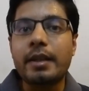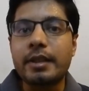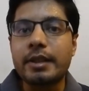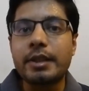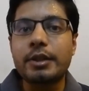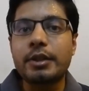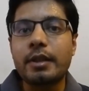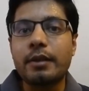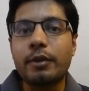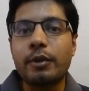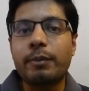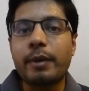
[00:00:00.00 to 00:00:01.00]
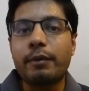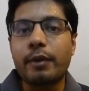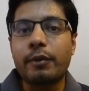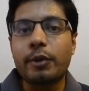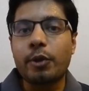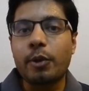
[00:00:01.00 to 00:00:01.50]
This is one of my
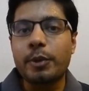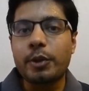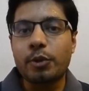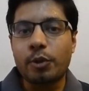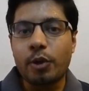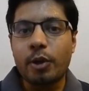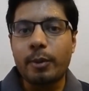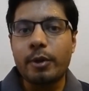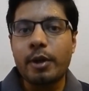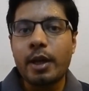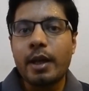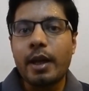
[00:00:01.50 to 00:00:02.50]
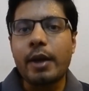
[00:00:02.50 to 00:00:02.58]
favorite topics to talk about.